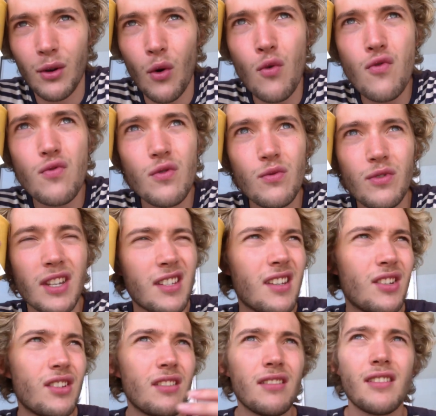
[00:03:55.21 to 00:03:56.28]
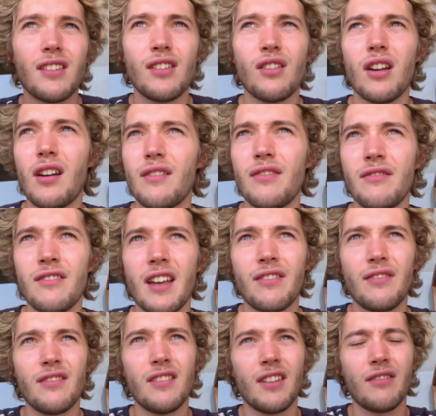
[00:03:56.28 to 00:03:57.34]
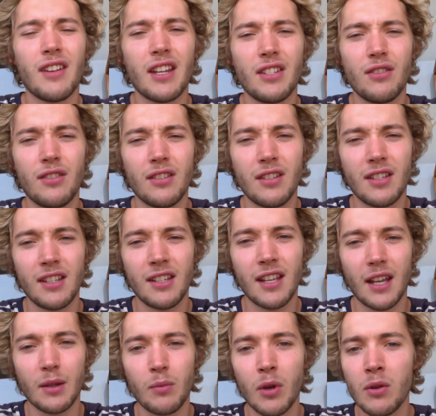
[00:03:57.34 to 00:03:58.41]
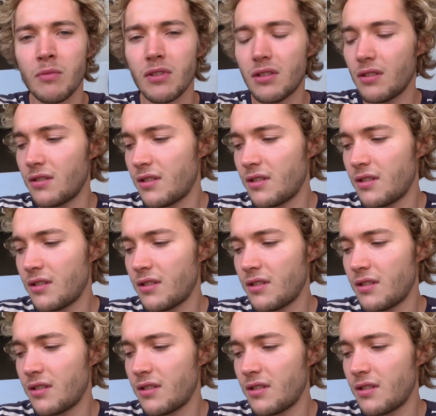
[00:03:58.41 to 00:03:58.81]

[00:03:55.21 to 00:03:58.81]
All decisions in your life have led you to this exact moment.